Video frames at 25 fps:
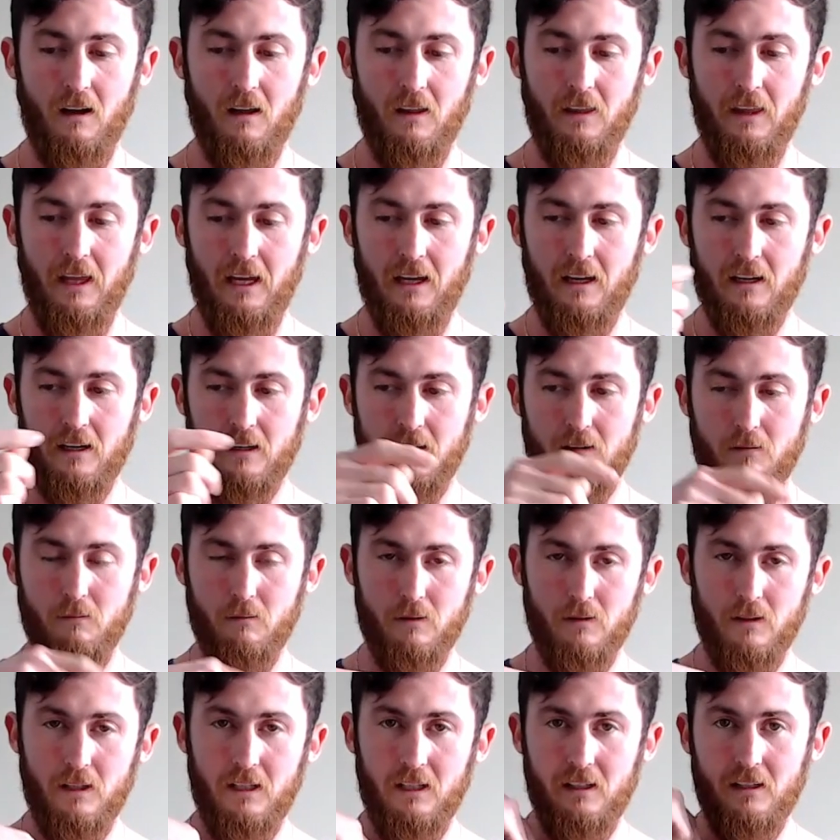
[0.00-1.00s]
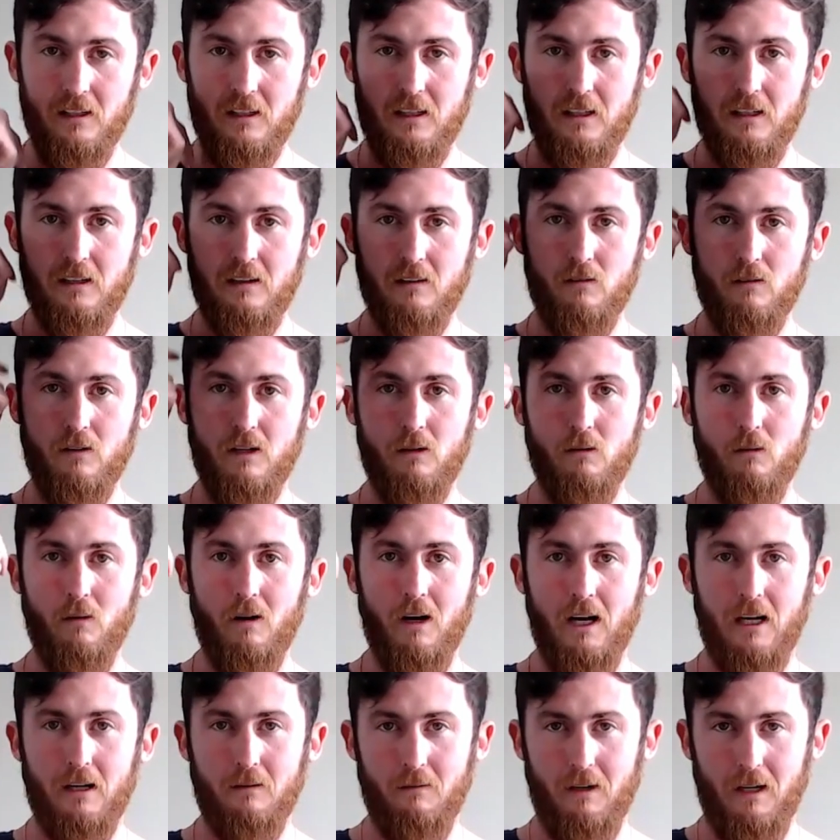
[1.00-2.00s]
That completely
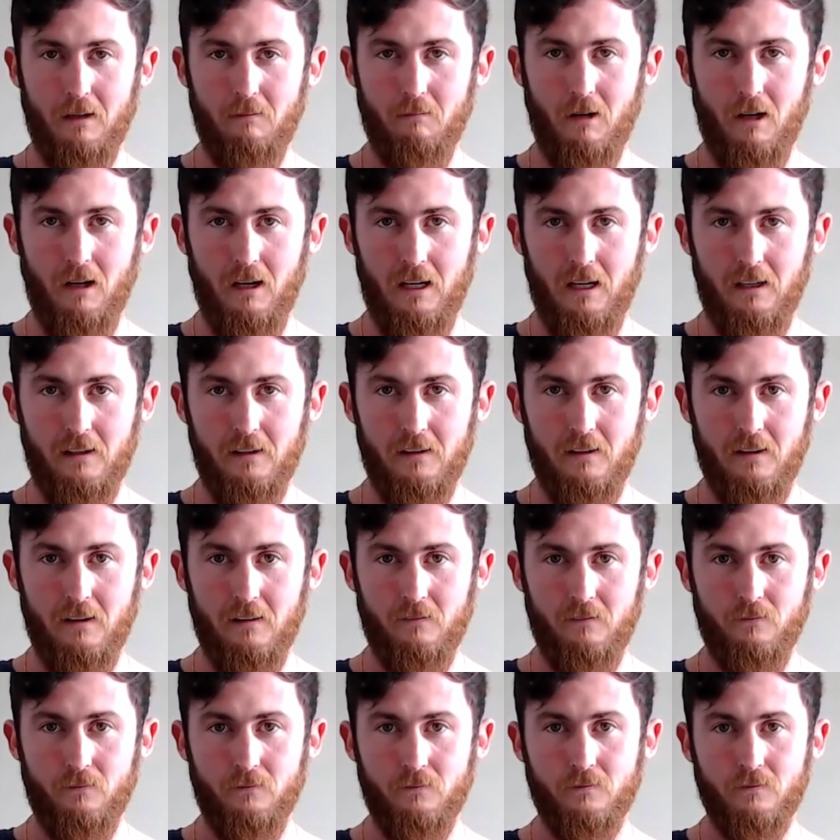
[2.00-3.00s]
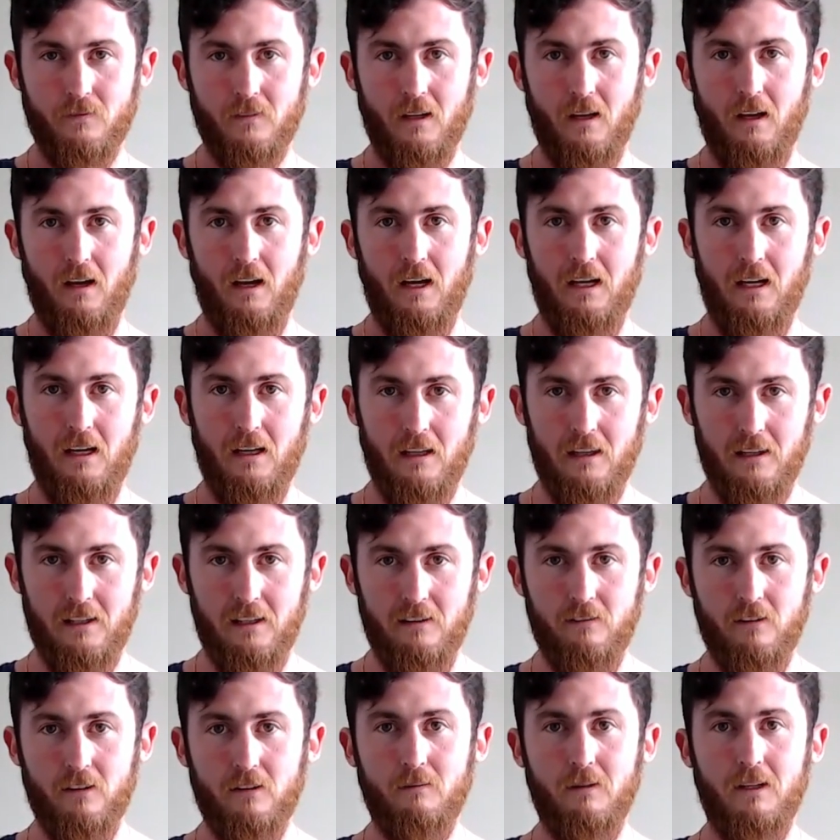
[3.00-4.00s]
rewired my mind. It
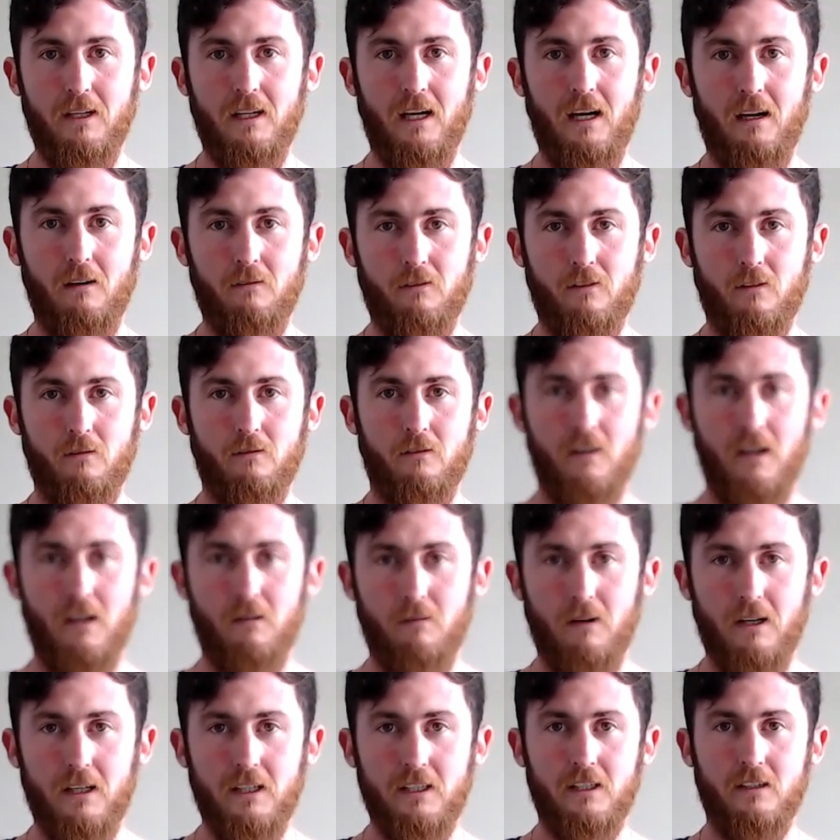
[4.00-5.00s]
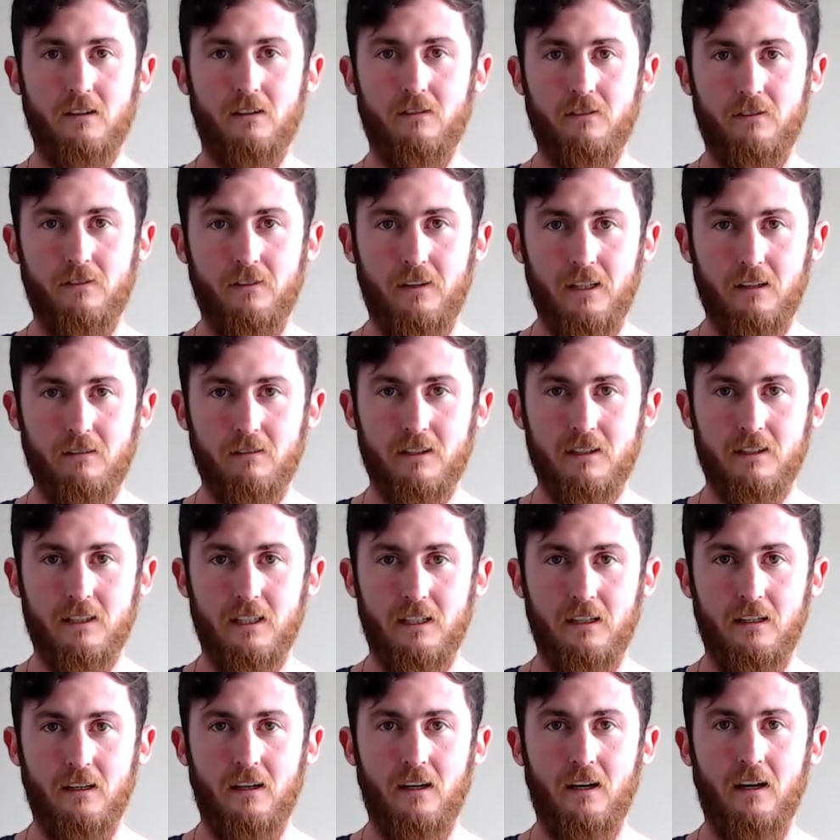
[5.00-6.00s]
leveled me up from vibration and
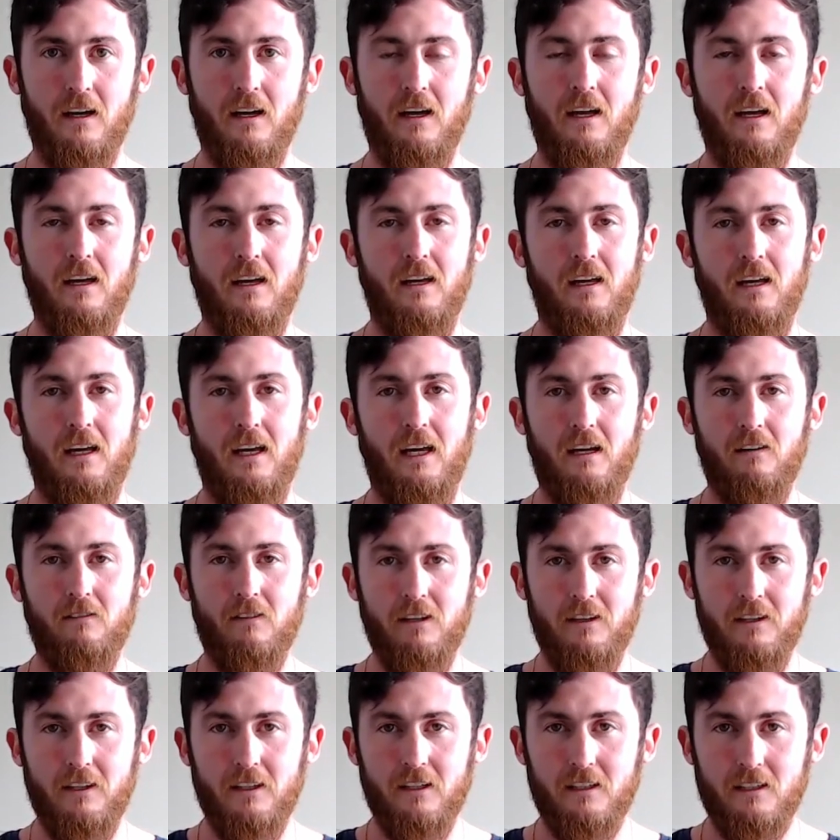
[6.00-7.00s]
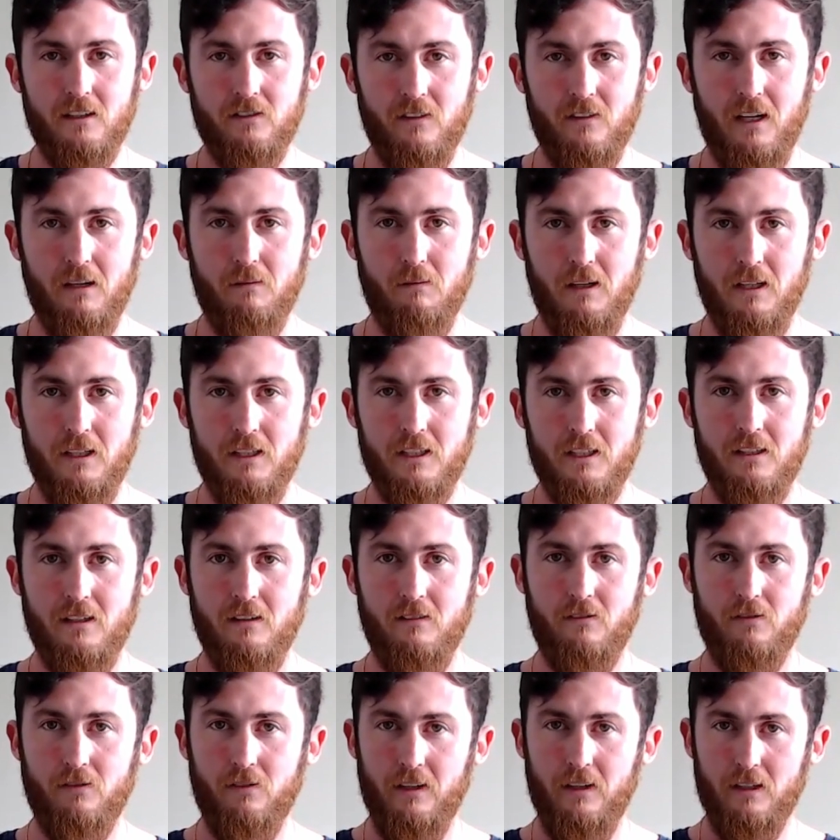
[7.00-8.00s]
frequency. Everything is vibration
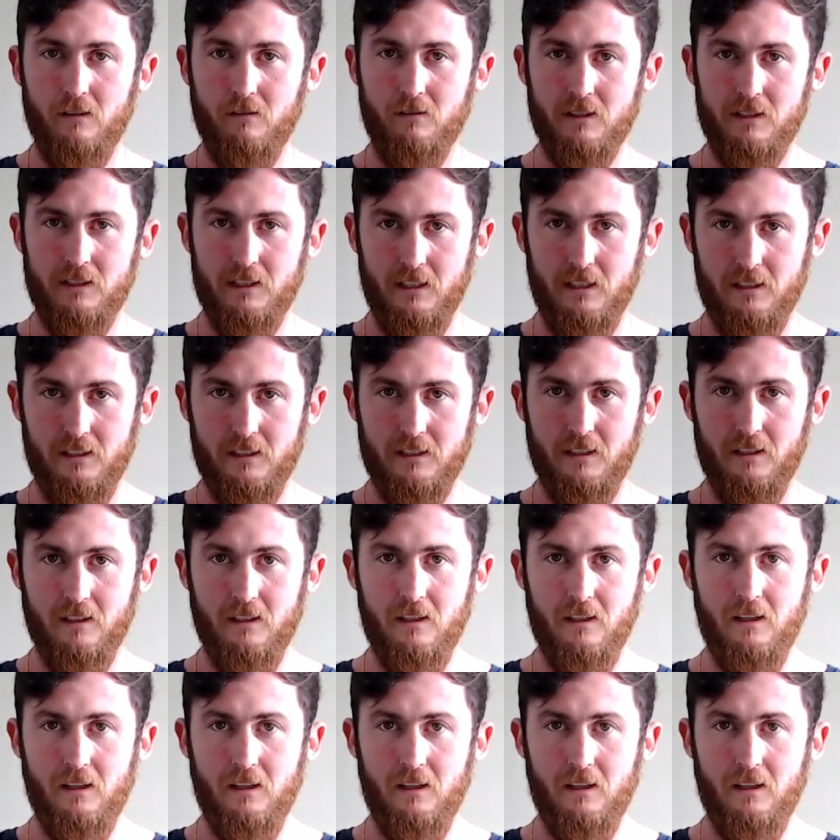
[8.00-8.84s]
and frequencies